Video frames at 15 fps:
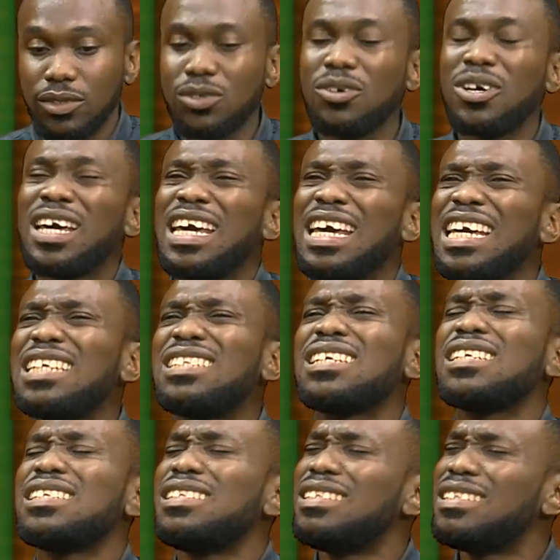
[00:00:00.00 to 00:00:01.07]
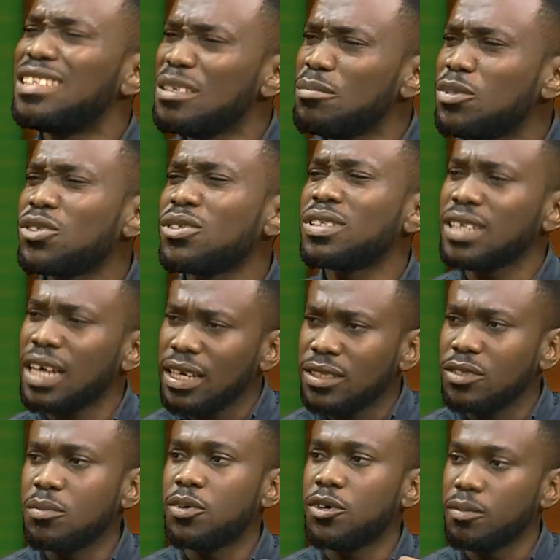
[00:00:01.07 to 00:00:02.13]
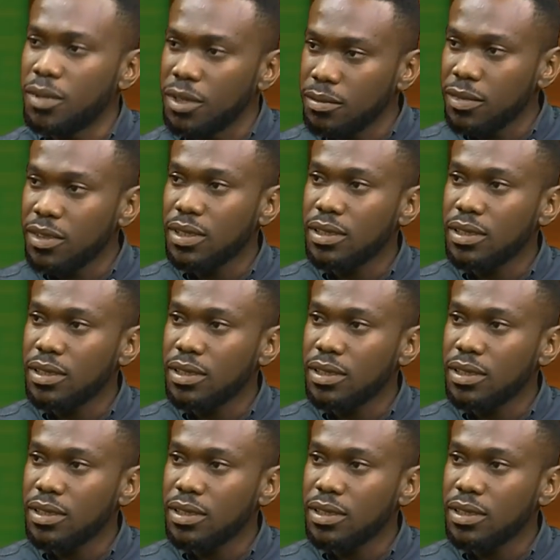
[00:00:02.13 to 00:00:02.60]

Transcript: So it's a deep societal problem.